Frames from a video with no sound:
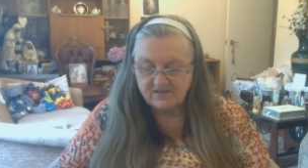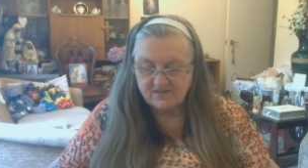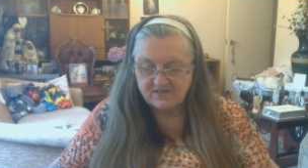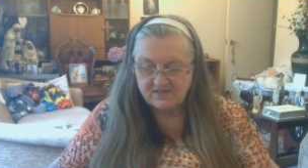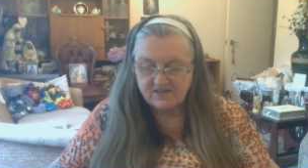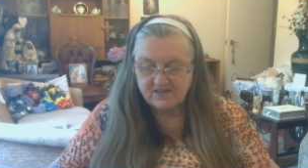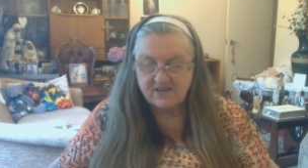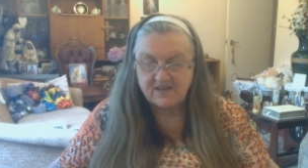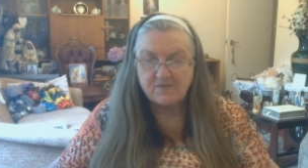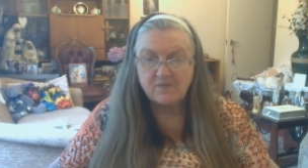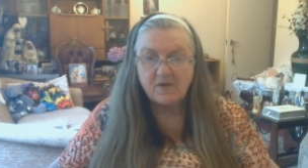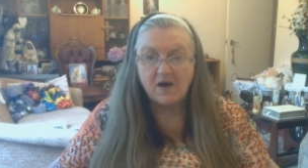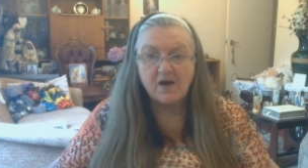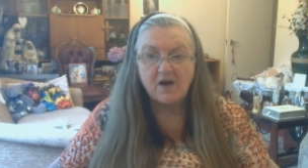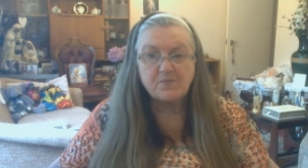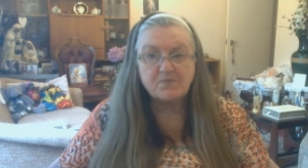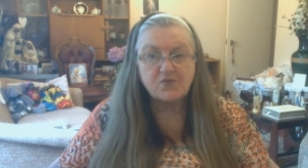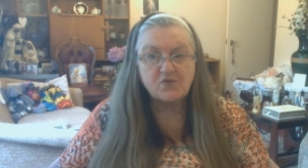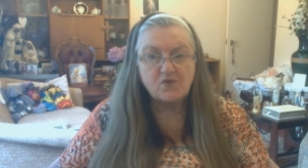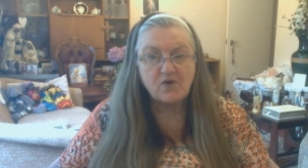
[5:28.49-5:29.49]
To him
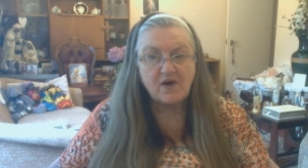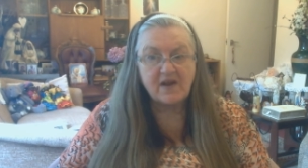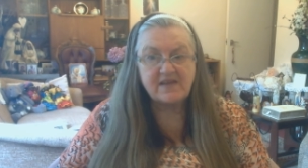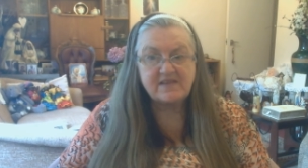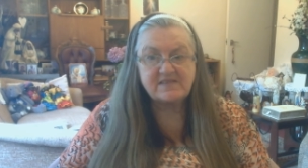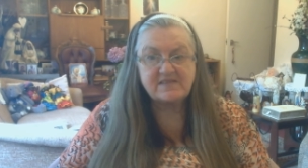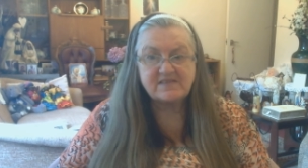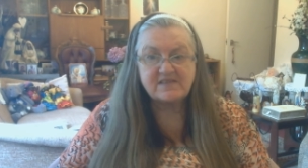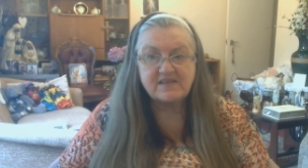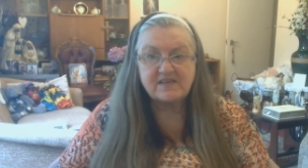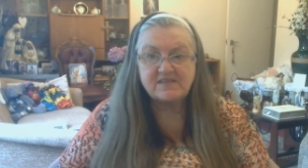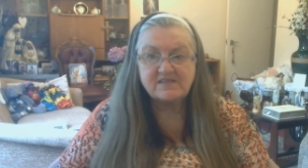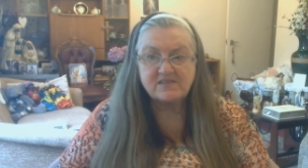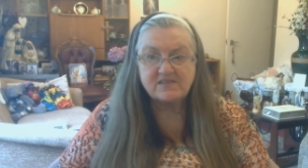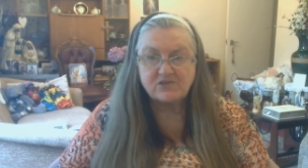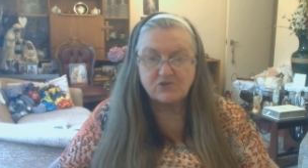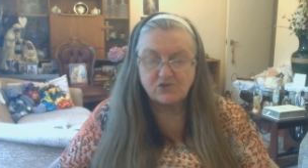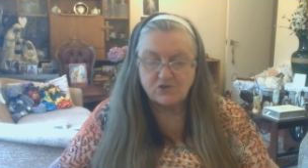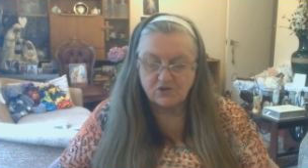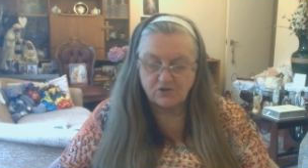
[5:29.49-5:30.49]
our praise is
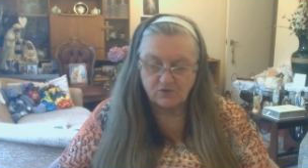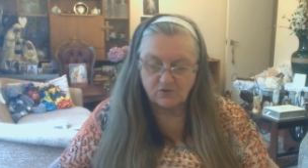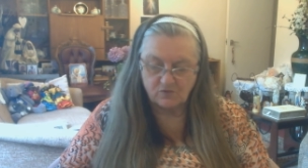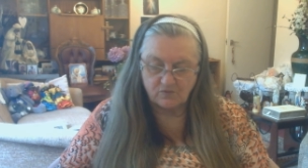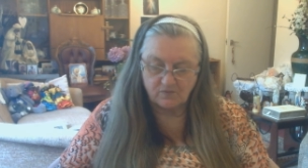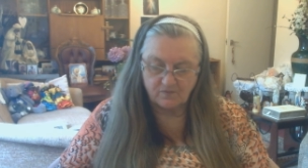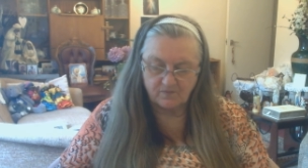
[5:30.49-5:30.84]
due.